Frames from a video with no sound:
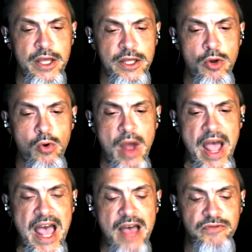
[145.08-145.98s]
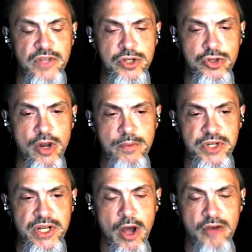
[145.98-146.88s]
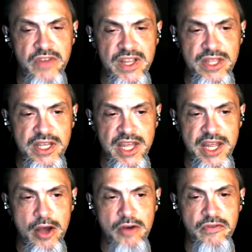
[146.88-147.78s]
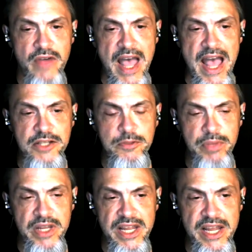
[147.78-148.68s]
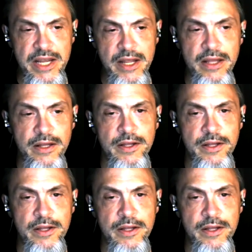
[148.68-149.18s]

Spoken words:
you have the description of in the key of as being